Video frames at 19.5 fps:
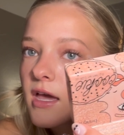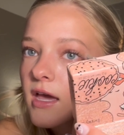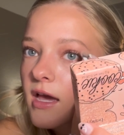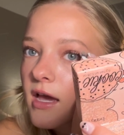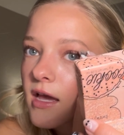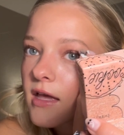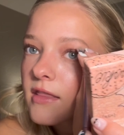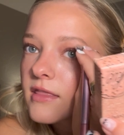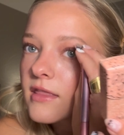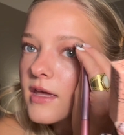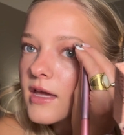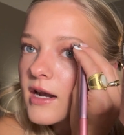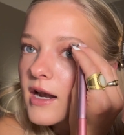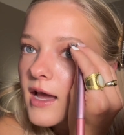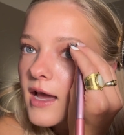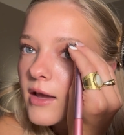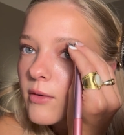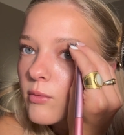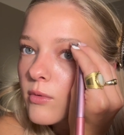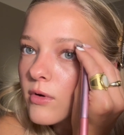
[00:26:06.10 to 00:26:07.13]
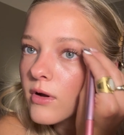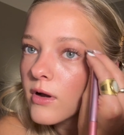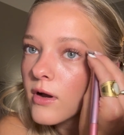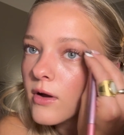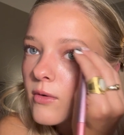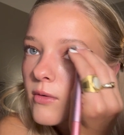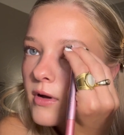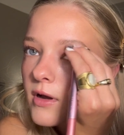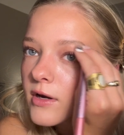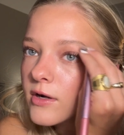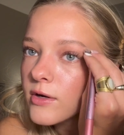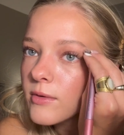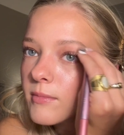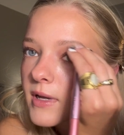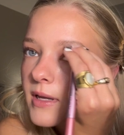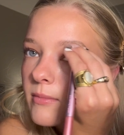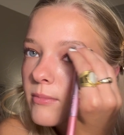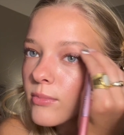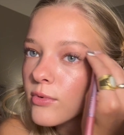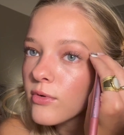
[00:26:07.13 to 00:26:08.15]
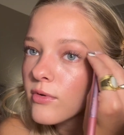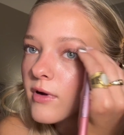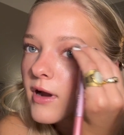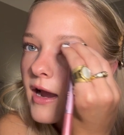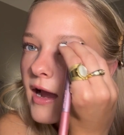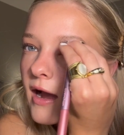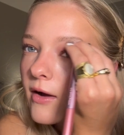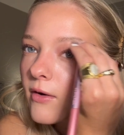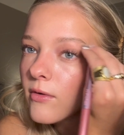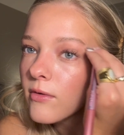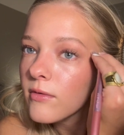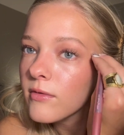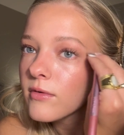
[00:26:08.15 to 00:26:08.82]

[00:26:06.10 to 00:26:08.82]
And then I will go under my brow,